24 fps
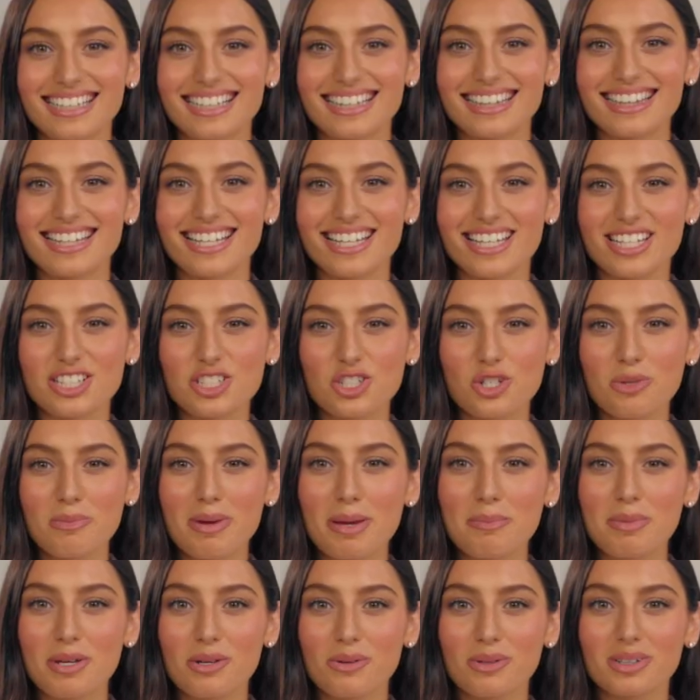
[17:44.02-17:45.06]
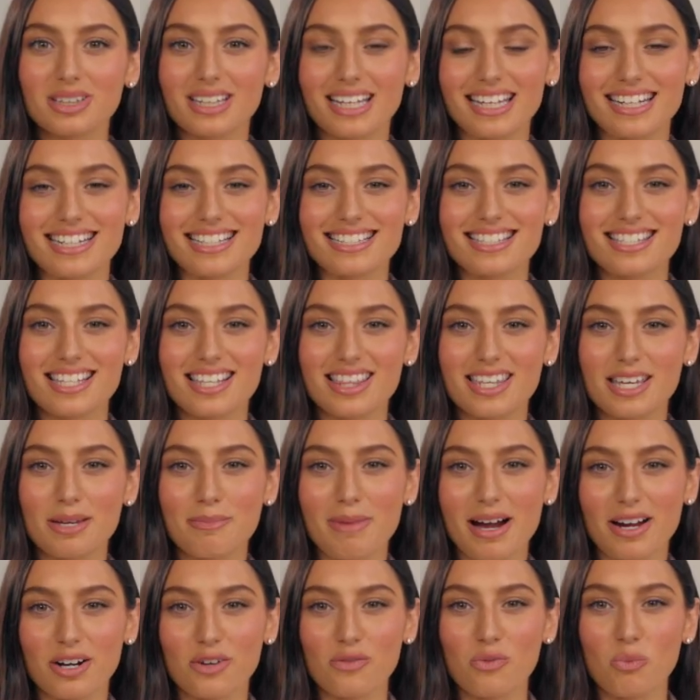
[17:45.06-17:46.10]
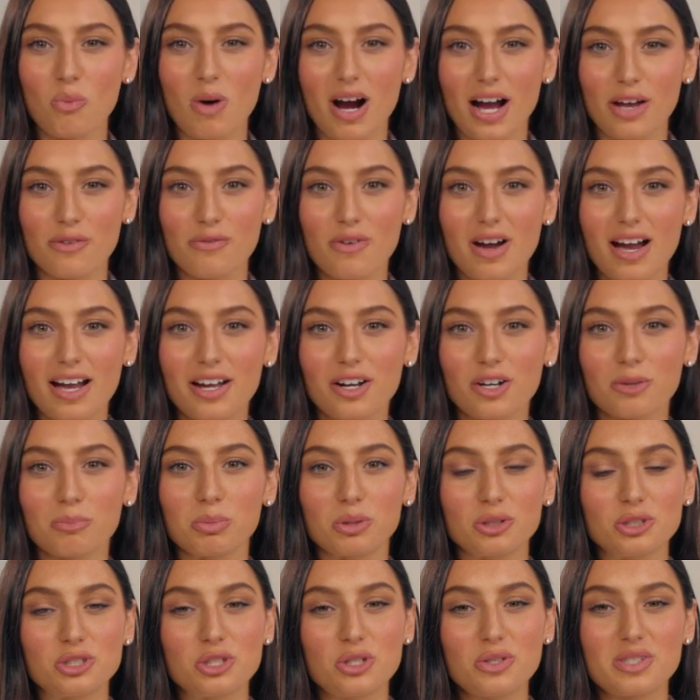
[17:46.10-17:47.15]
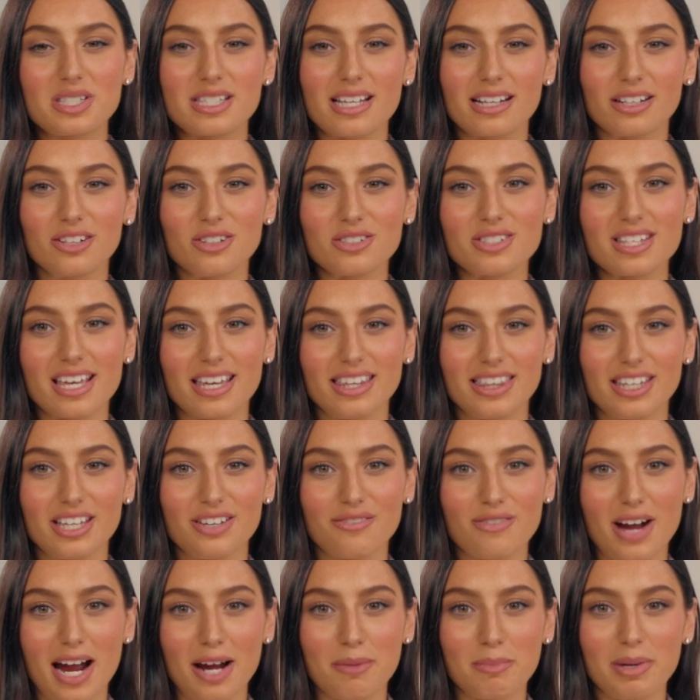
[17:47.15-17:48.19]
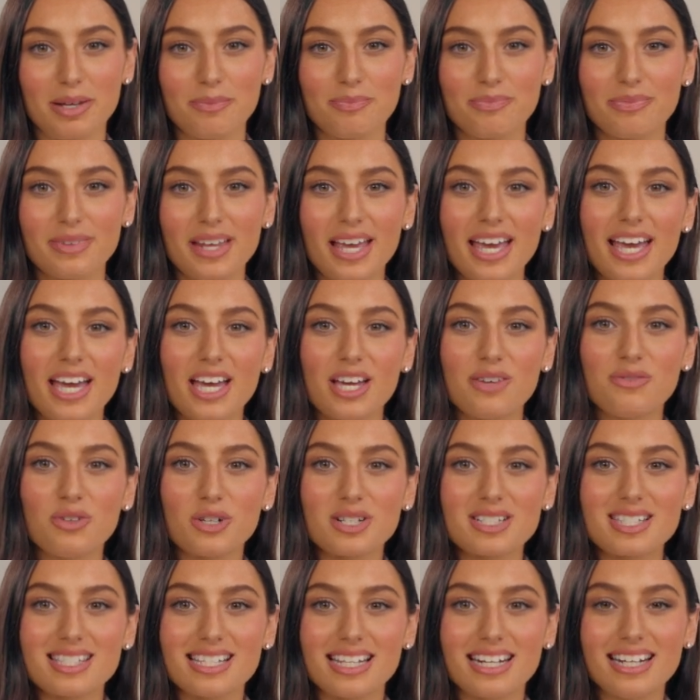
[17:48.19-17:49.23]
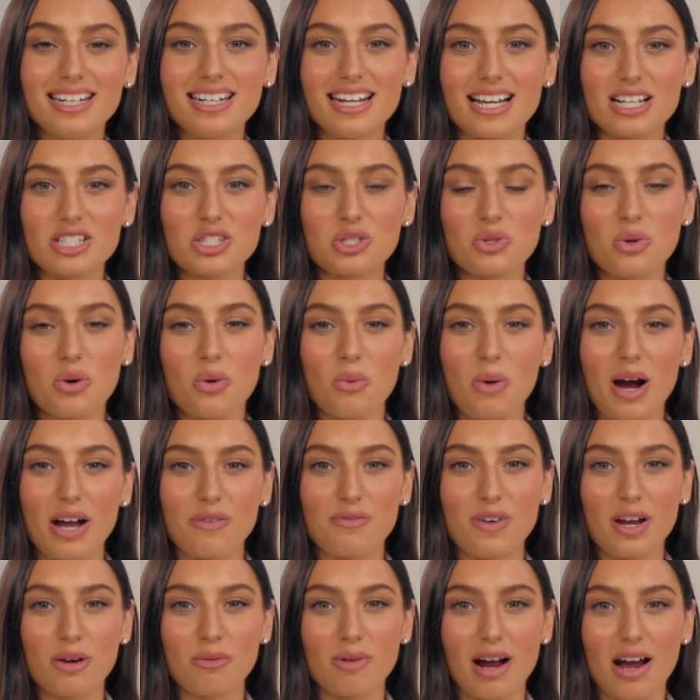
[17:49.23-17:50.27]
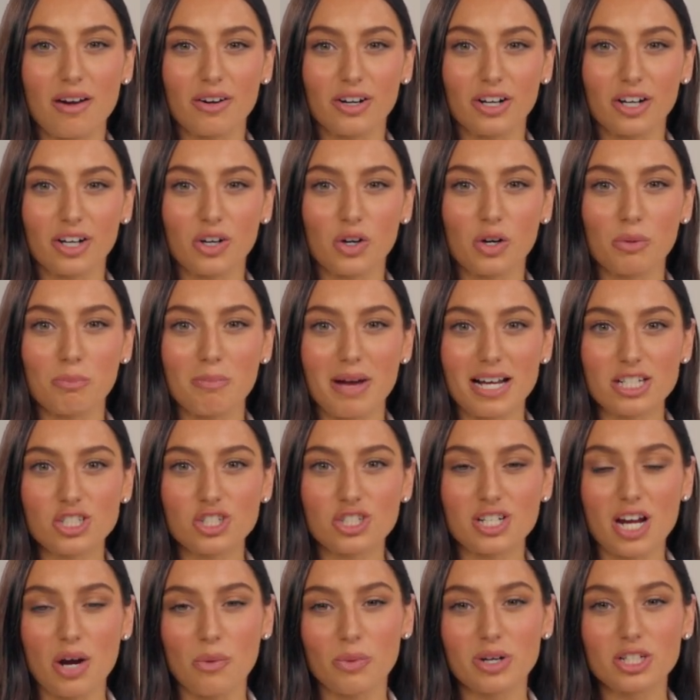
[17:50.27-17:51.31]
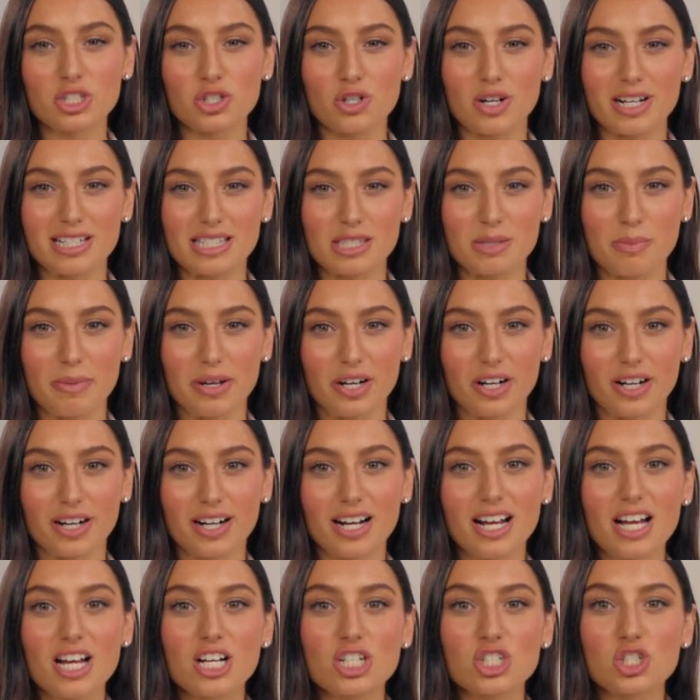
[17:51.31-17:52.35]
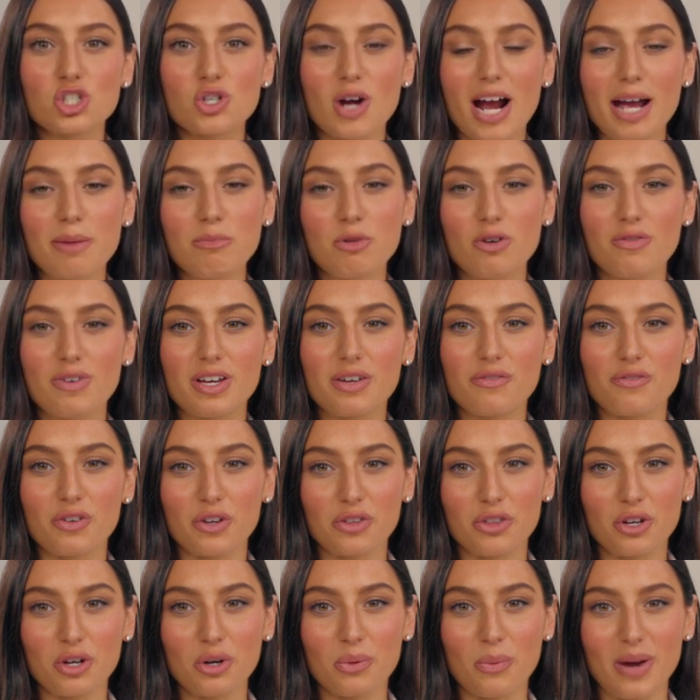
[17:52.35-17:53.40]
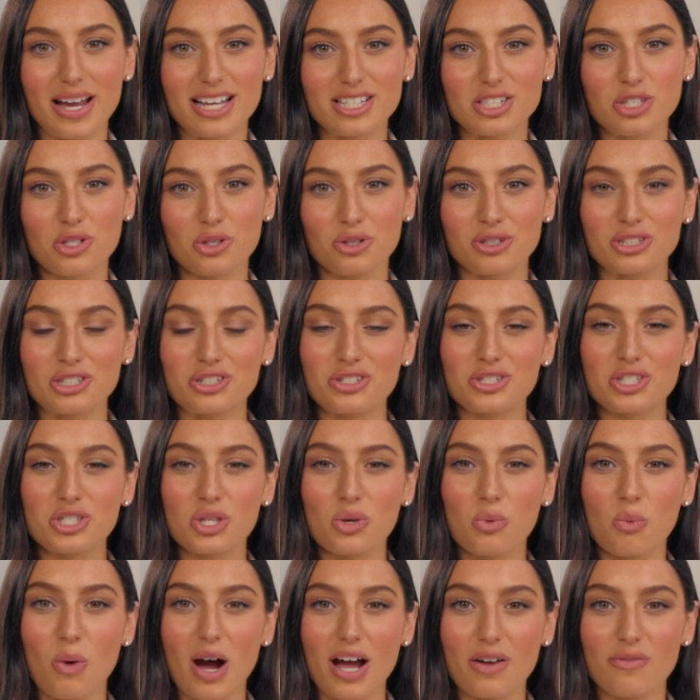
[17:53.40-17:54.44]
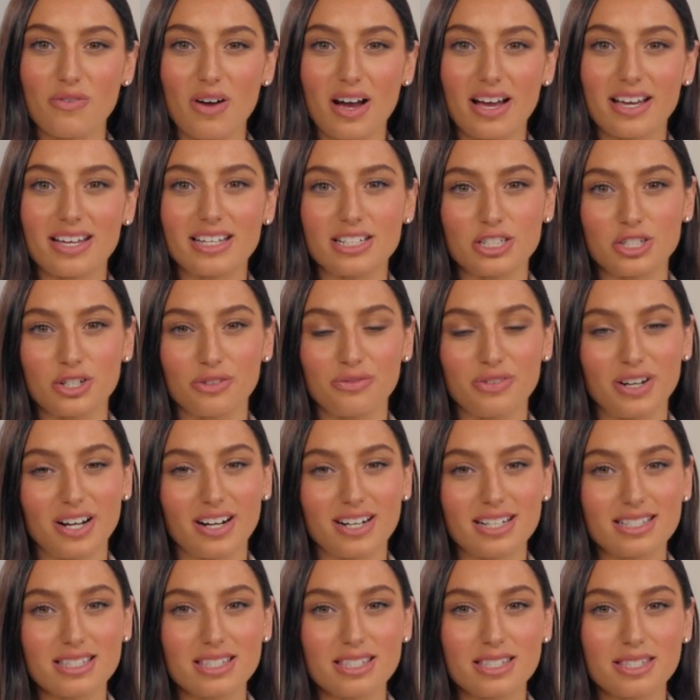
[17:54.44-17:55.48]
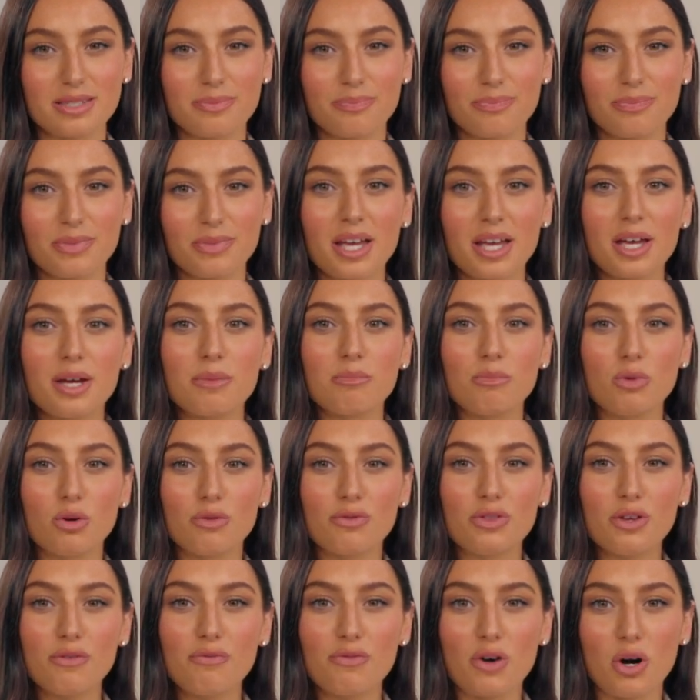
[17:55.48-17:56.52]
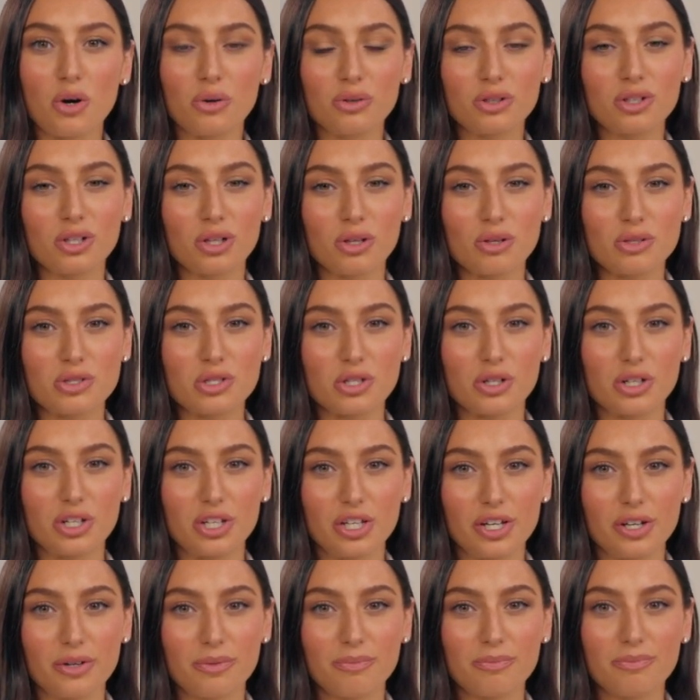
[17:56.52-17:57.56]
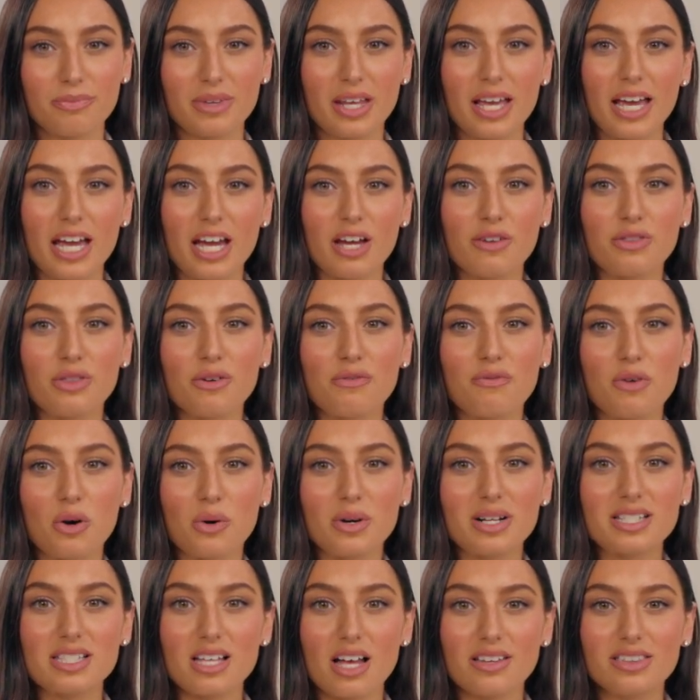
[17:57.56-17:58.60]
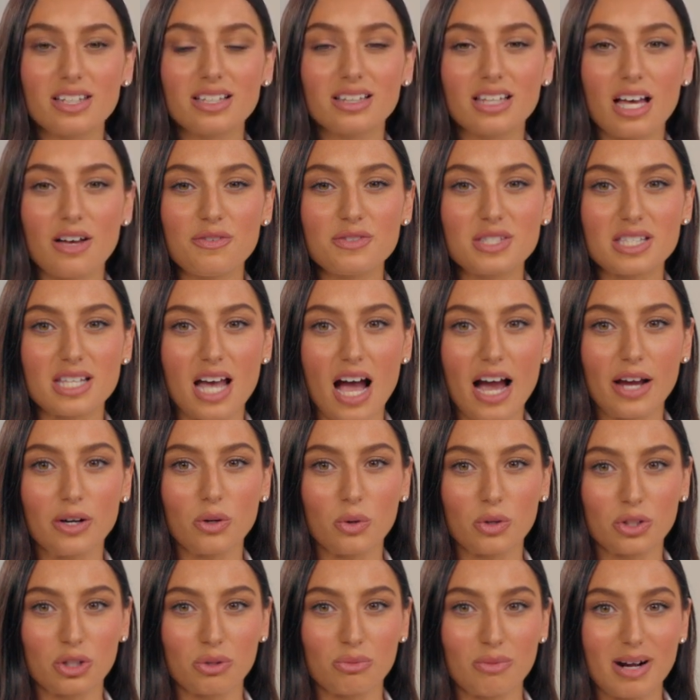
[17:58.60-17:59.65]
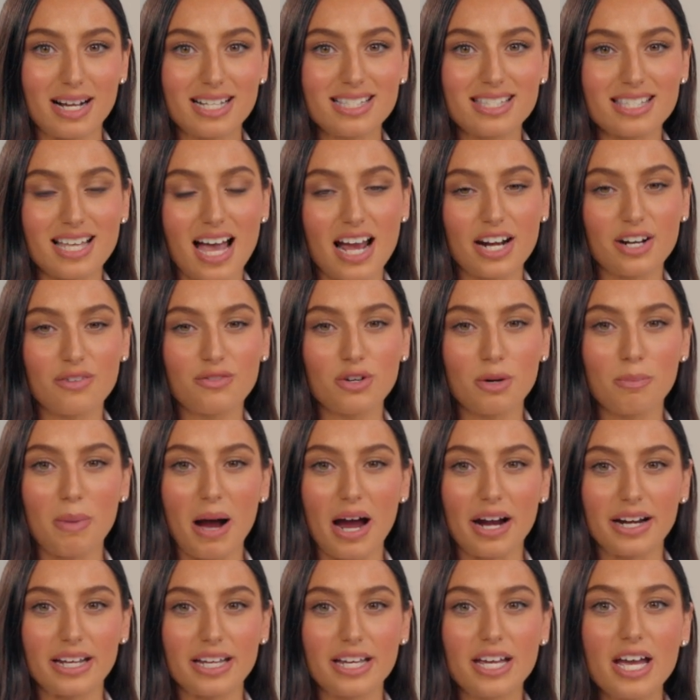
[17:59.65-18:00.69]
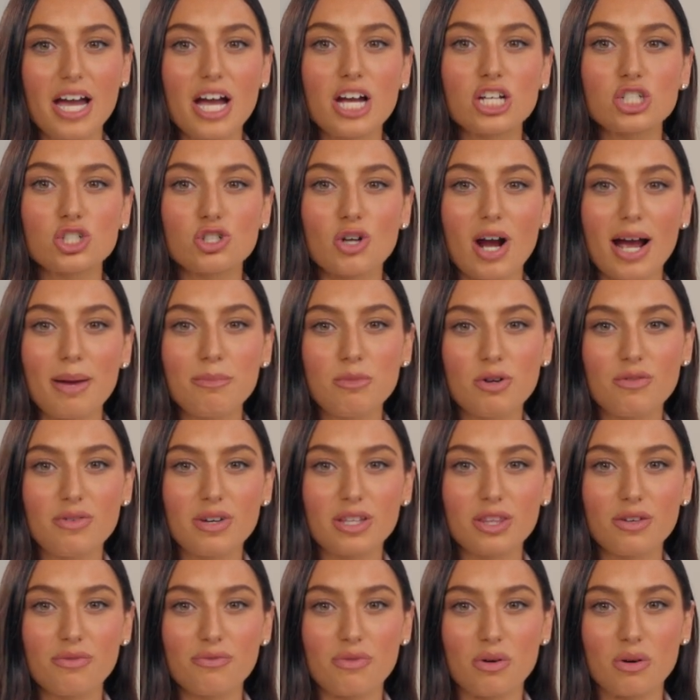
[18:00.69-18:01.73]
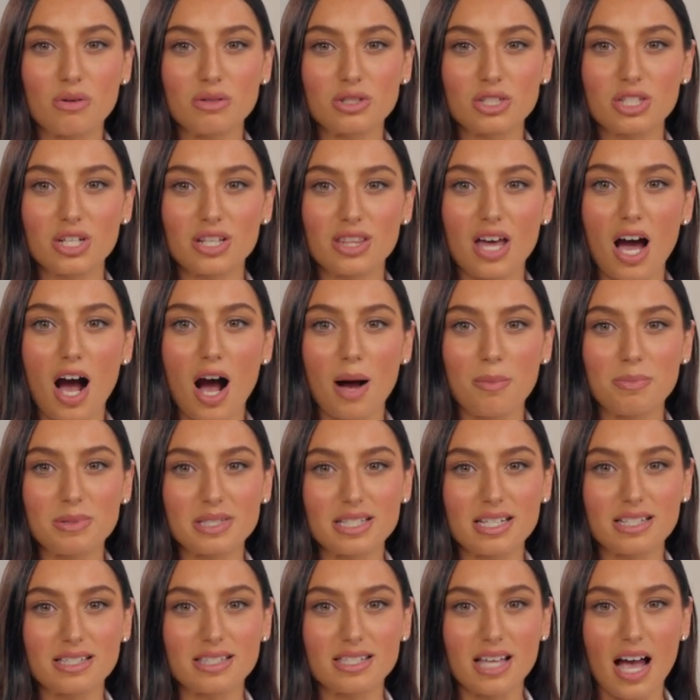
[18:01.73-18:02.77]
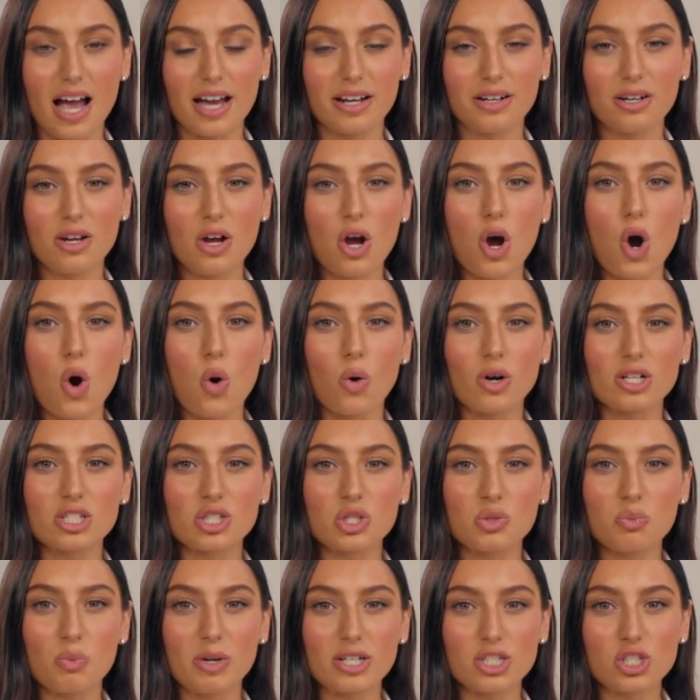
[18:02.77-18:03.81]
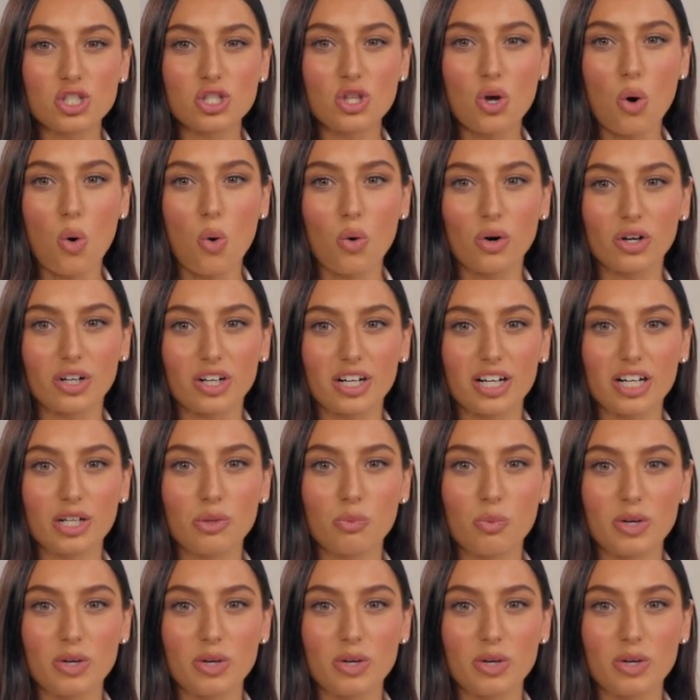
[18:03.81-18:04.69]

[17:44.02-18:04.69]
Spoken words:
The issue may be related to the amount of Wi-Fi or Bluetooth signals in the environment. If you're sitting next to a Wi-Fi router or mesh network transmitter, try moving further away to reduce the Wi-Fi interference. Move the phone closer to you. If the phone is on the left side or the right side of your body, try moving the phone to the opposite side, or switch the order in